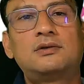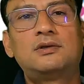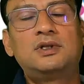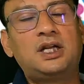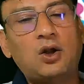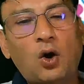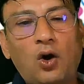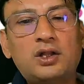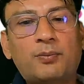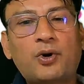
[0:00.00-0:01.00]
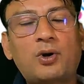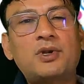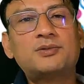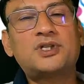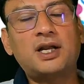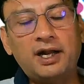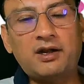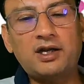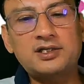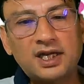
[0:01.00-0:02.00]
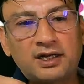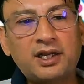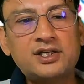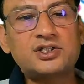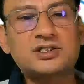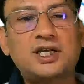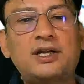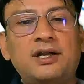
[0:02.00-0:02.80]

that all the problems are addressed at teacher's end.